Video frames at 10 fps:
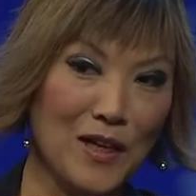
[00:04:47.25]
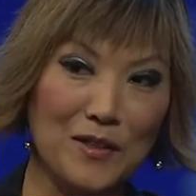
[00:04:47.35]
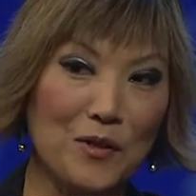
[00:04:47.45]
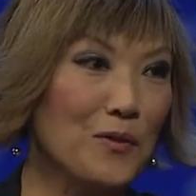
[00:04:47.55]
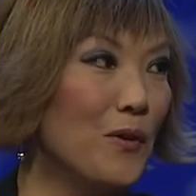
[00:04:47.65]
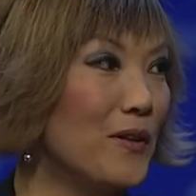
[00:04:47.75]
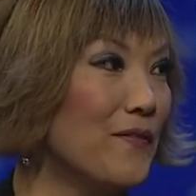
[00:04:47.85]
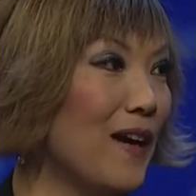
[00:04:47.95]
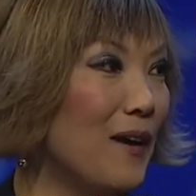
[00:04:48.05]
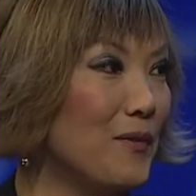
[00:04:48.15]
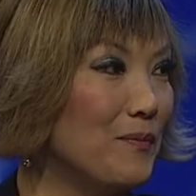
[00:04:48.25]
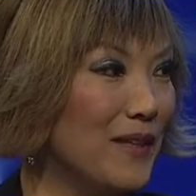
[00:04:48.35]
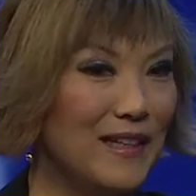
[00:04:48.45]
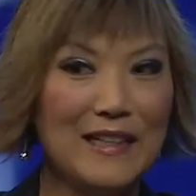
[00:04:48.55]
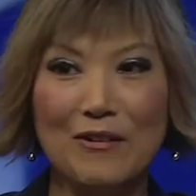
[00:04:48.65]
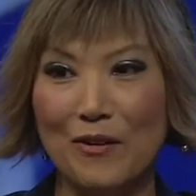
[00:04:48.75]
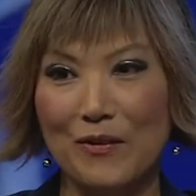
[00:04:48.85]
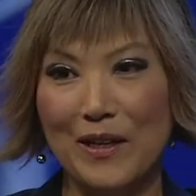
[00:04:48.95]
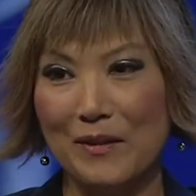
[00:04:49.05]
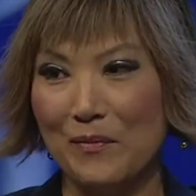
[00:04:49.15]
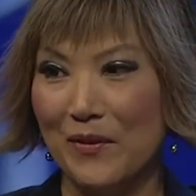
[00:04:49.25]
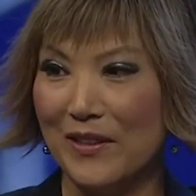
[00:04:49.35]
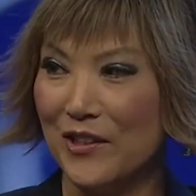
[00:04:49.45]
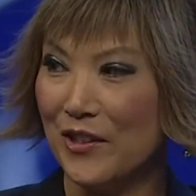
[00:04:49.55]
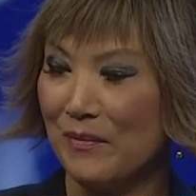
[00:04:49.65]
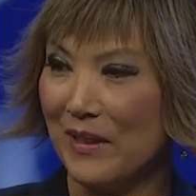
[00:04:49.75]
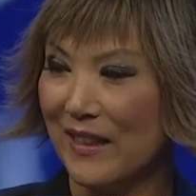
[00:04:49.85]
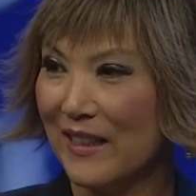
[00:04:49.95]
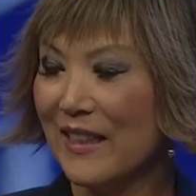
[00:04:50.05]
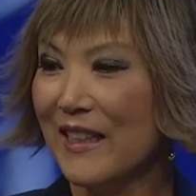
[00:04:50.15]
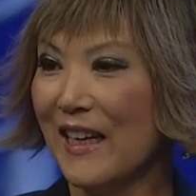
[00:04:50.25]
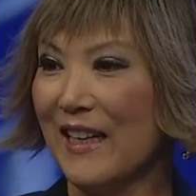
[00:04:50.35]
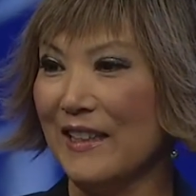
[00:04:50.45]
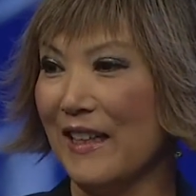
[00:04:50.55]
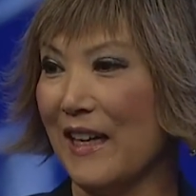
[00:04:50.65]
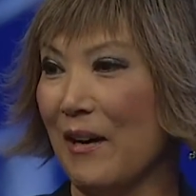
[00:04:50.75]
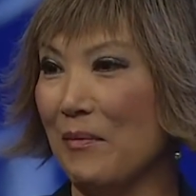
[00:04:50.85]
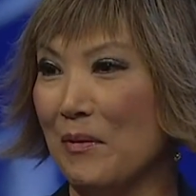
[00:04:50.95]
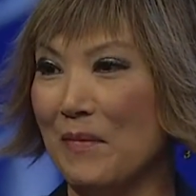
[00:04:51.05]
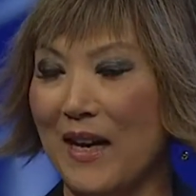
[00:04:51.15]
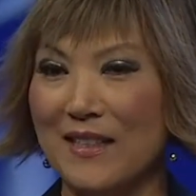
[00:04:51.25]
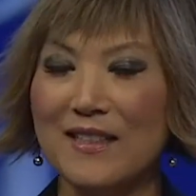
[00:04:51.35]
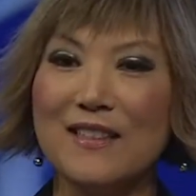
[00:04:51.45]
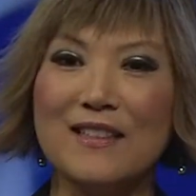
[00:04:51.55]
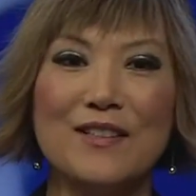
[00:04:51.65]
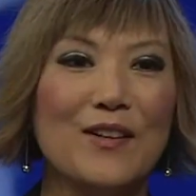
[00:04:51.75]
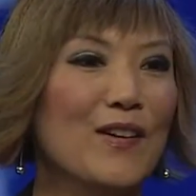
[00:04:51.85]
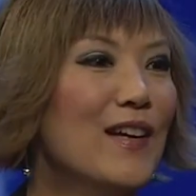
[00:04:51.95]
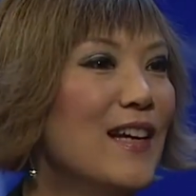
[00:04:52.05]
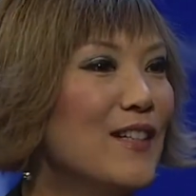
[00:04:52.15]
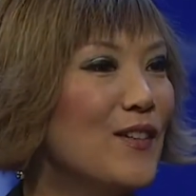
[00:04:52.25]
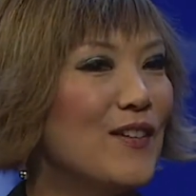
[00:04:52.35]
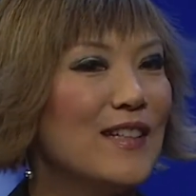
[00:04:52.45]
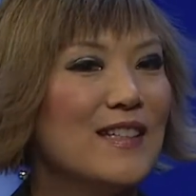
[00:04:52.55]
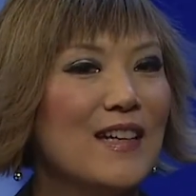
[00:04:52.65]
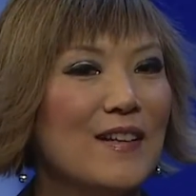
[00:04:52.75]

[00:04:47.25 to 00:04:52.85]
don't know even I will be illegal anymore in Germany in a couple of months. So it's